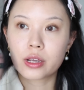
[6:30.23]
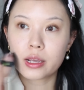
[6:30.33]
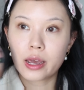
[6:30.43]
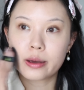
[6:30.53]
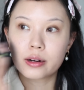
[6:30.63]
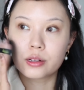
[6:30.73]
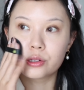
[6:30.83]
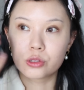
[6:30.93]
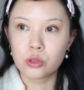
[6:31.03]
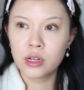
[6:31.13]
he had a
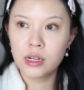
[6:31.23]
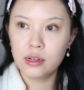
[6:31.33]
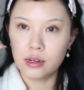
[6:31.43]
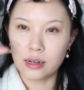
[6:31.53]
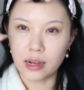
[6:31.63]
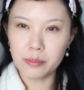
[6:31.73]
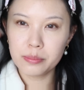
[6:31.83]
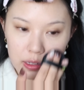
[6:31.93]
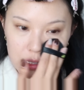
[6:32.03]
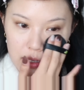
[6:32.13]
little
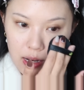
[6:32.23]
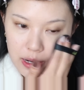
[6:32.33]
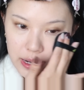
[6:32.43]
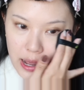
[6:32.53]
lump on his eye.